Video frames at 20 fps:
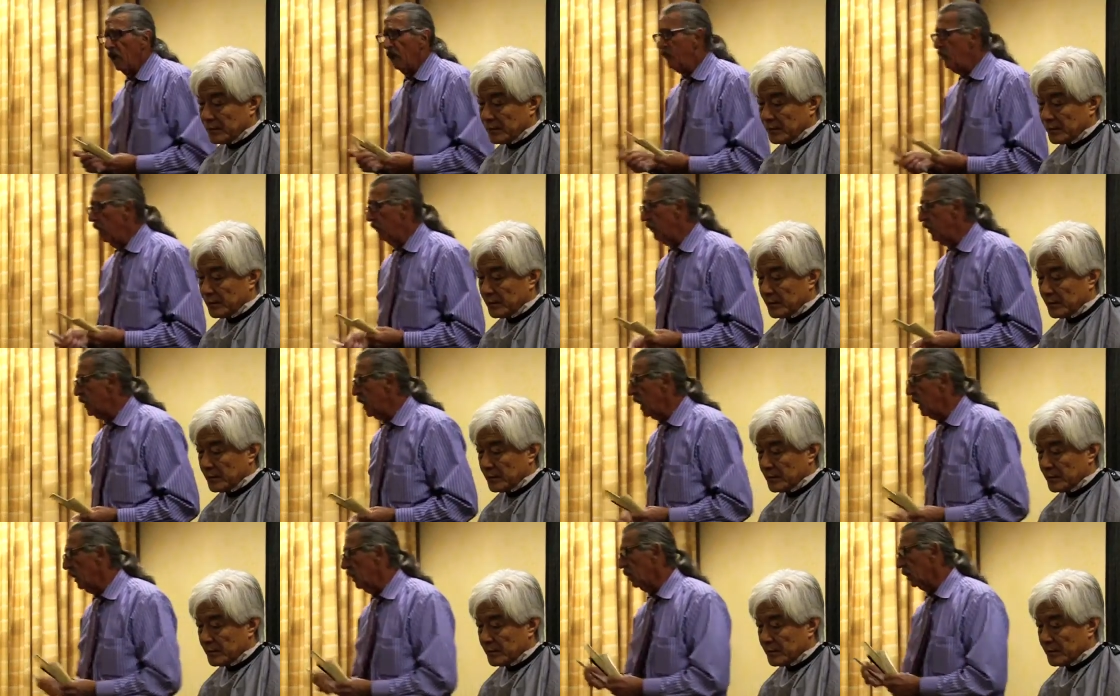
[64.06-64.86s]
Speaker 1: Have you ever
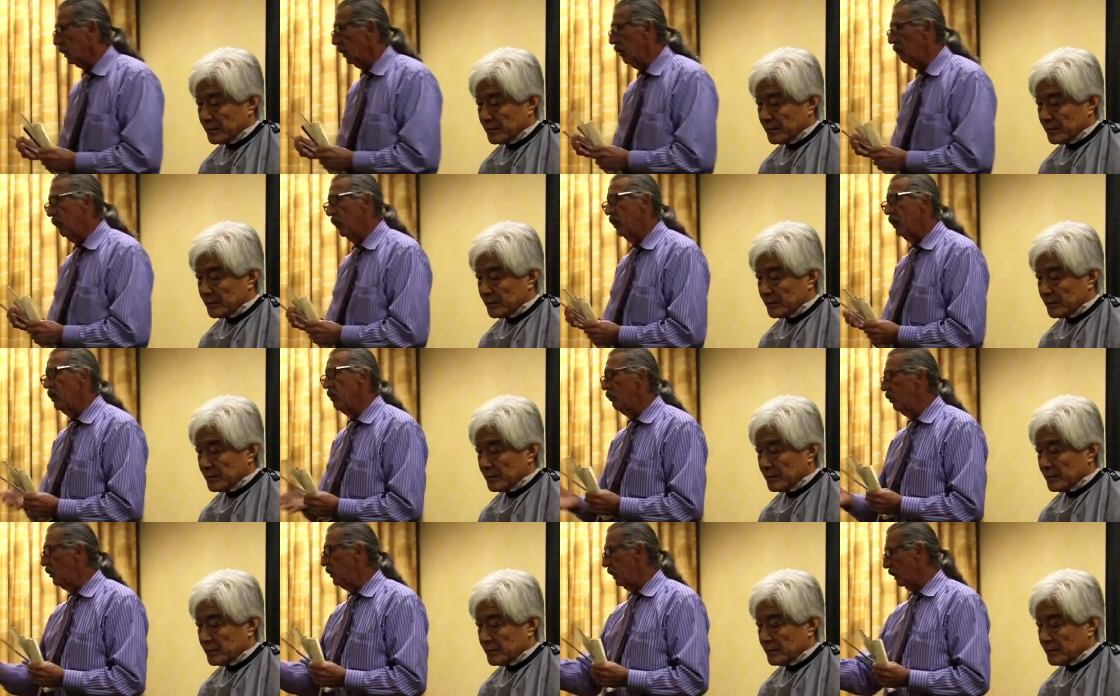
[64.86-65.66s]
taken a clipper and
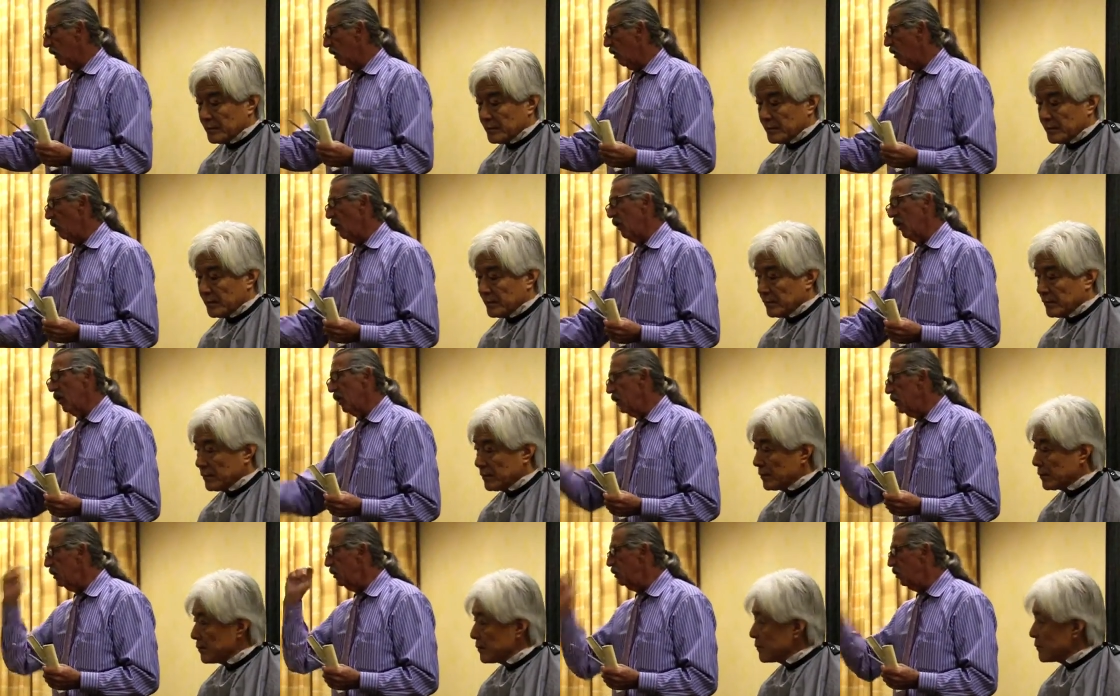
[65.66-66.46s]
you put the guard on
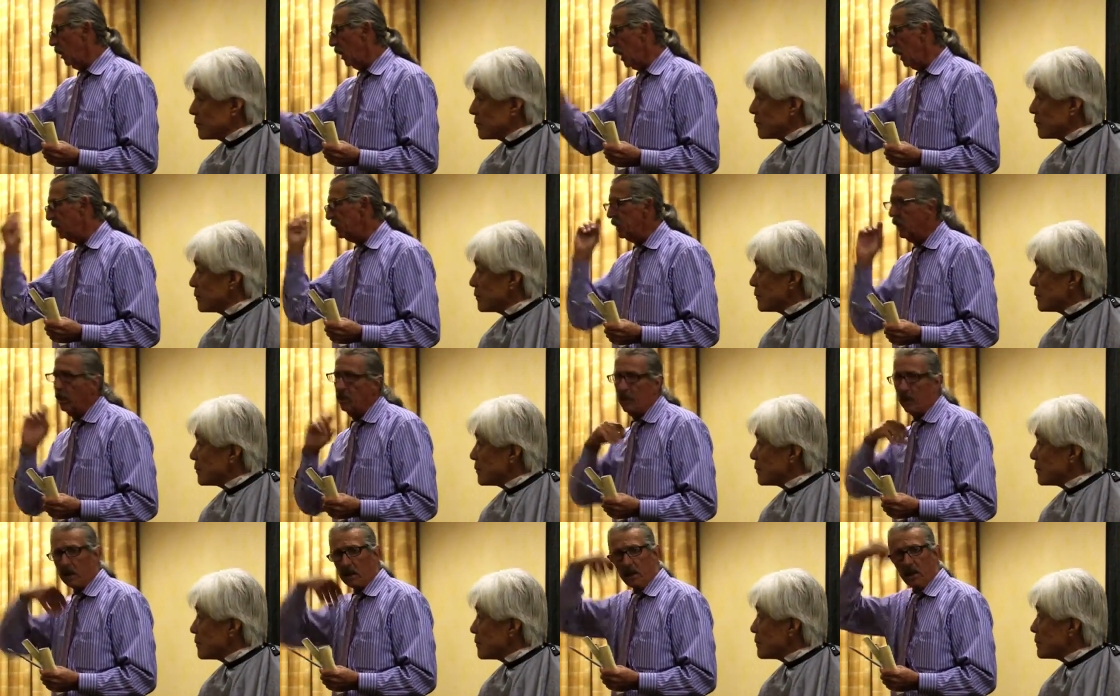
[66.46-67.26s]
it and you do a guy's
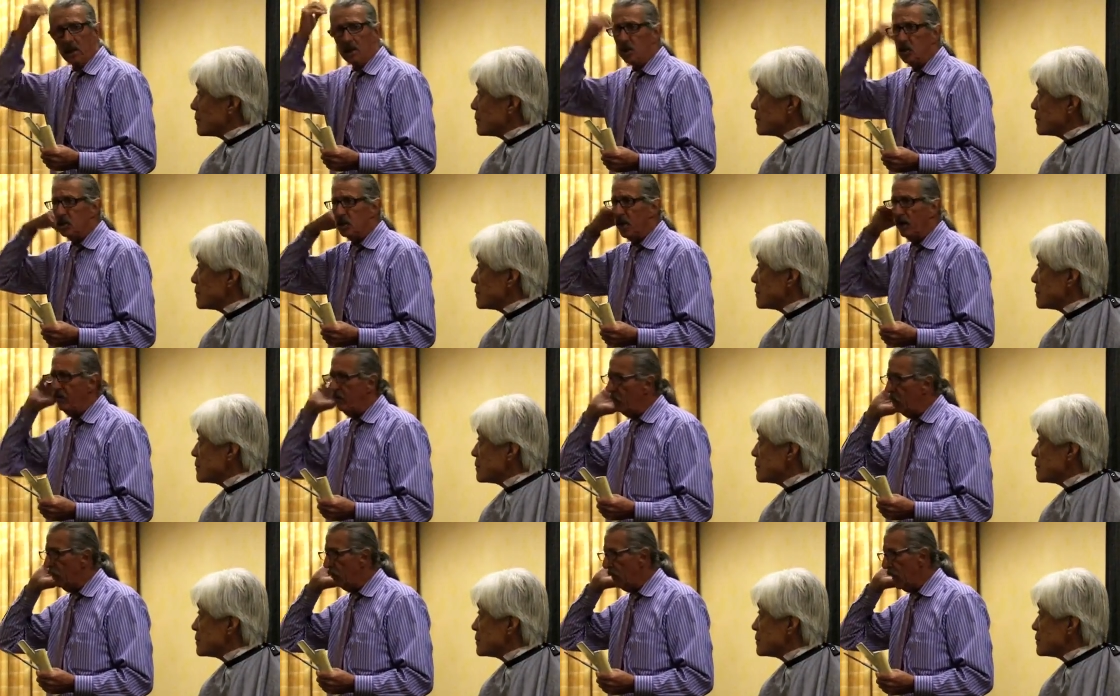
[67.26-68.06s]
hair and you
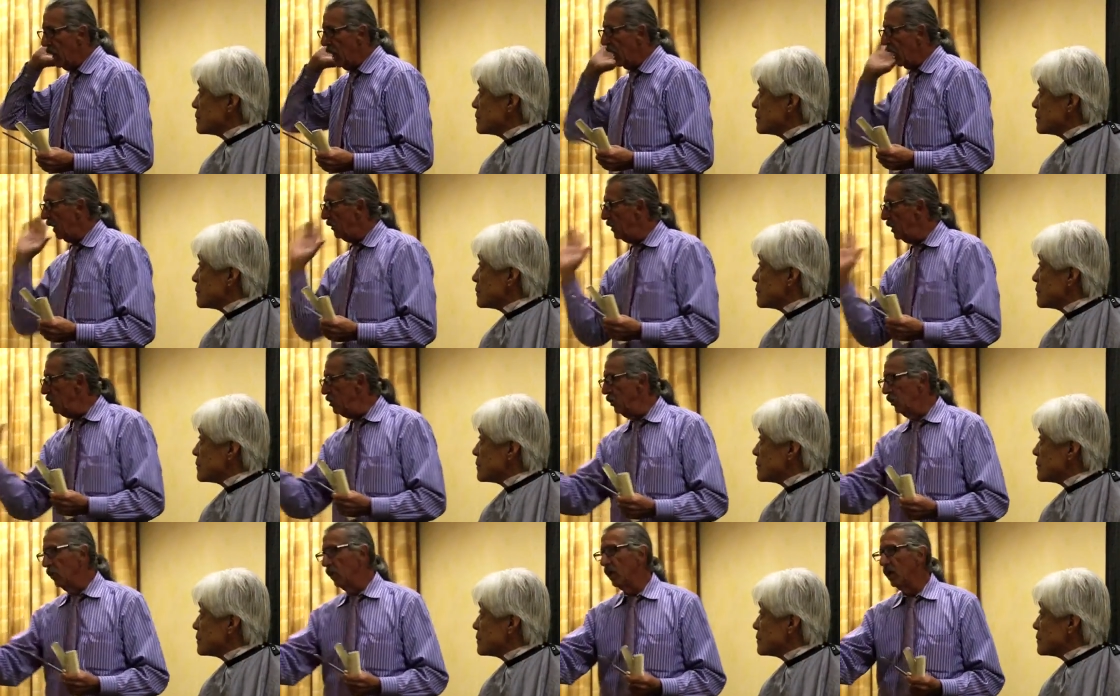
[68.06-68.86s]
shave him up and
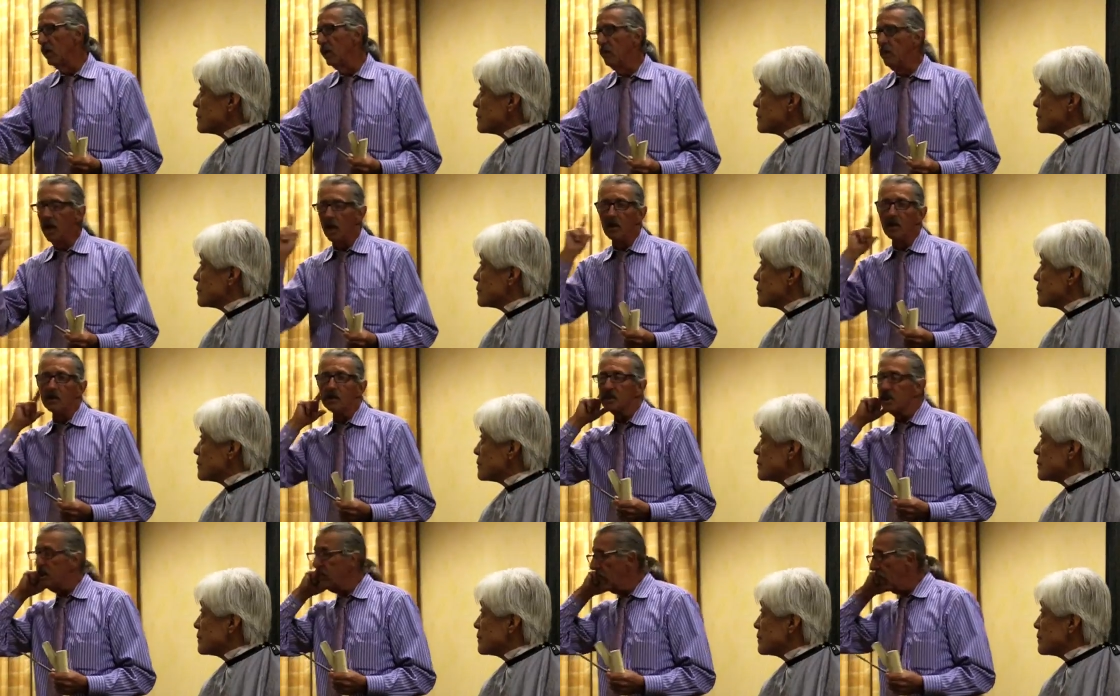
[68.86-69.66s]
then you look in the mirror and
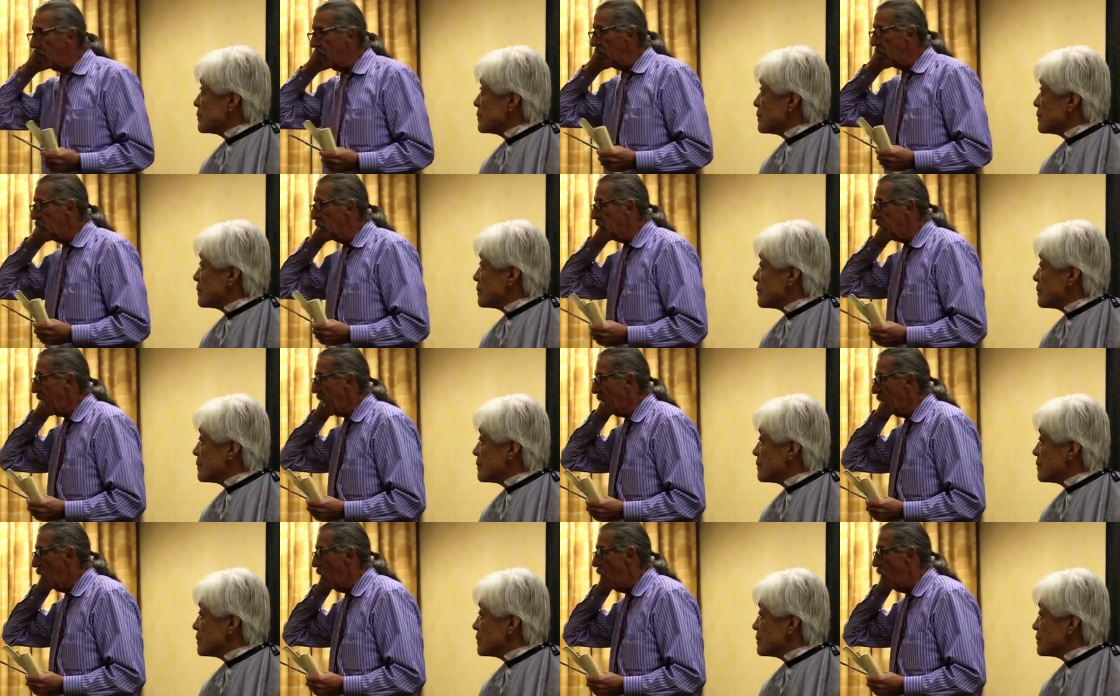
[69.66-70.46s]
you see that little
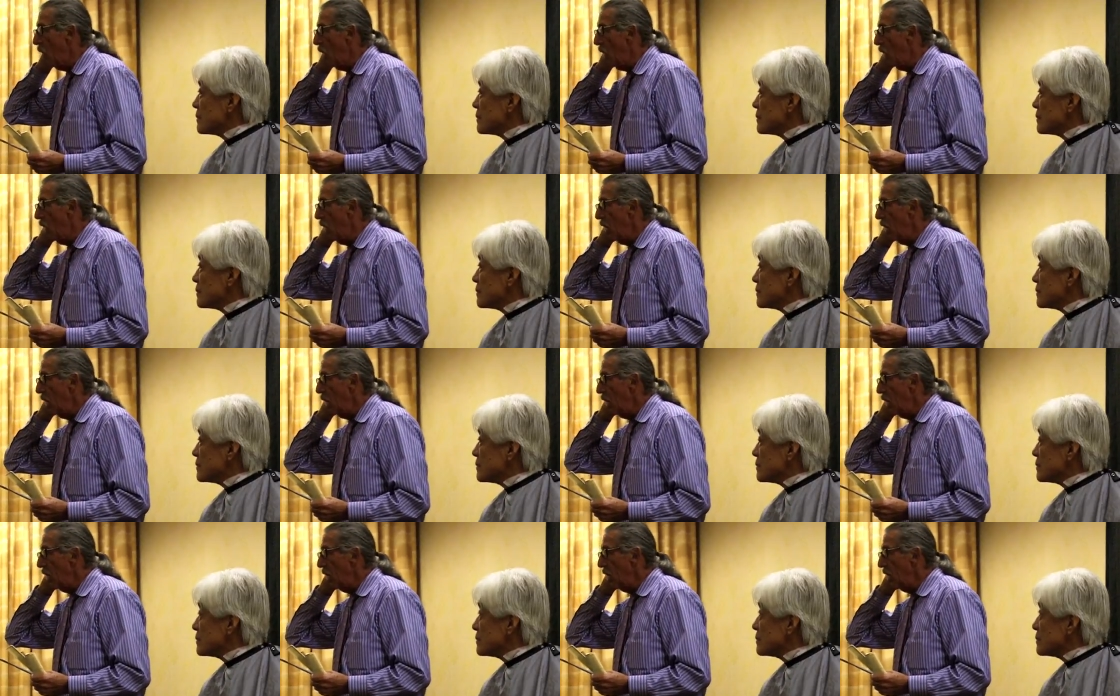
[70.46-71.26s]
shadow?
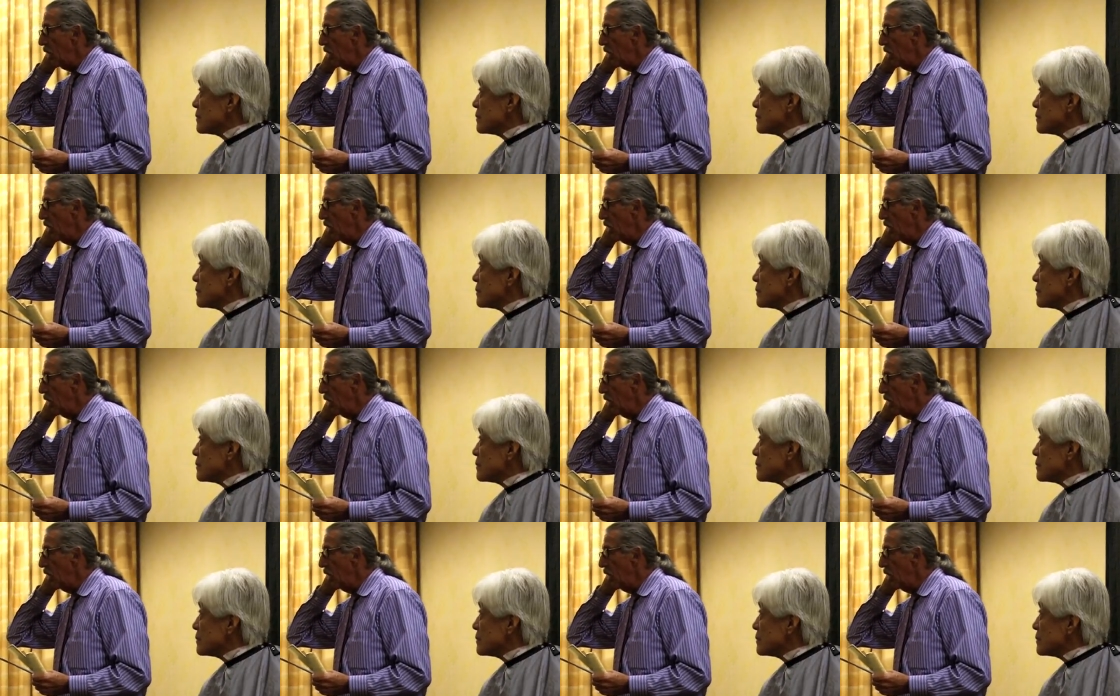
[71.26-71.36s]
Mm-hmm.